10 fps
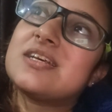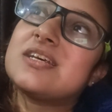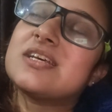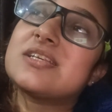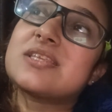
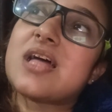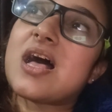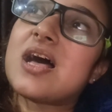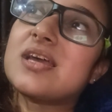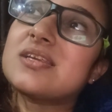is the
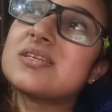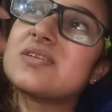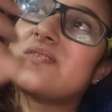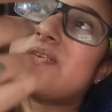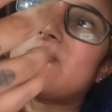highest
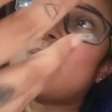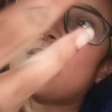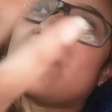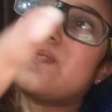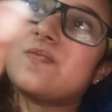form
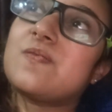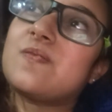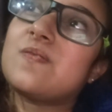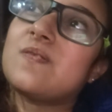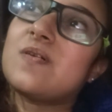of
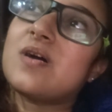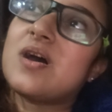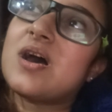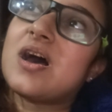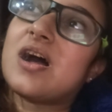
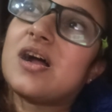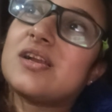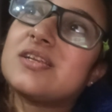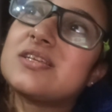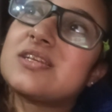
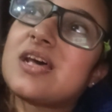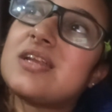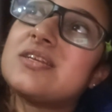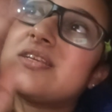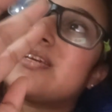
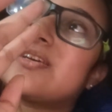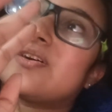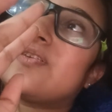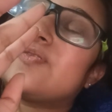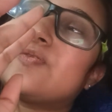understanding
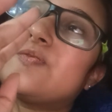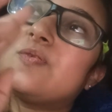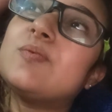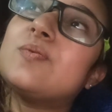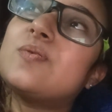of the
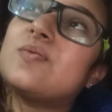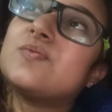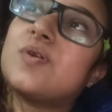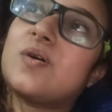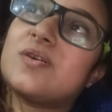flow
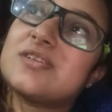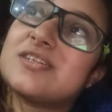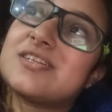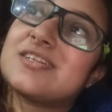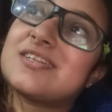of God.
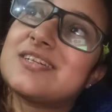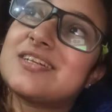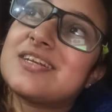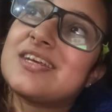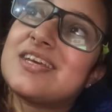
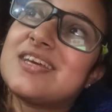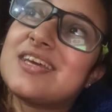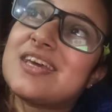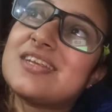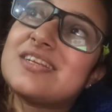And it